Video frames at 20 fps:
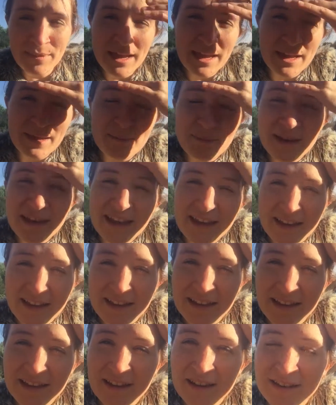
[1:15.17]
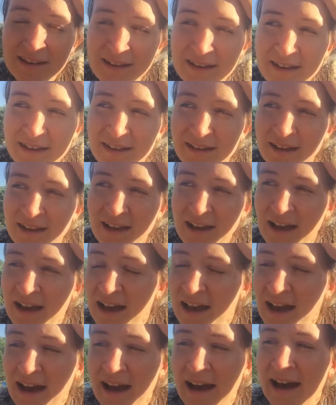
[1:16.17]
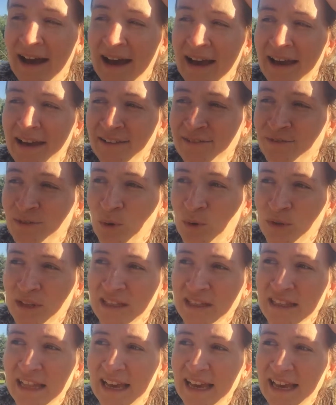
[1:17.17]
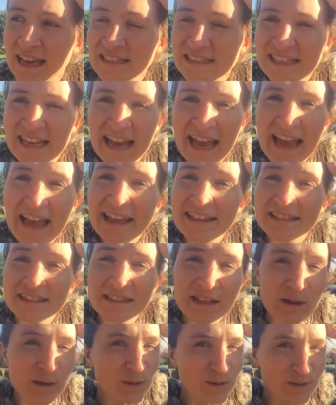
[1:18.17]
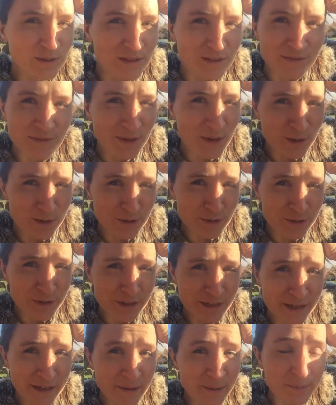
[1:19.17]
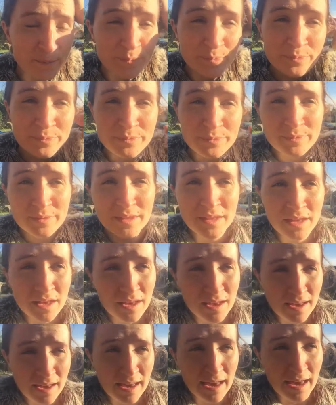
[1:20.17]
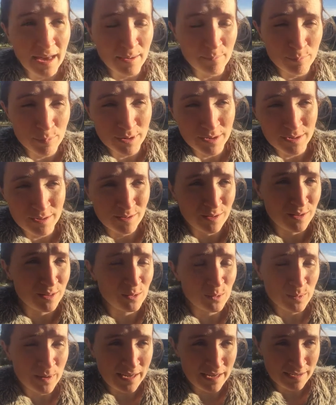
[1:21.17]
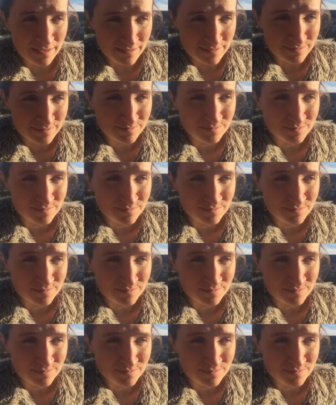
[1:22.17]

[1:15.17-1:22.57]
maybe I folded like 10 loads of laundry and put it all away.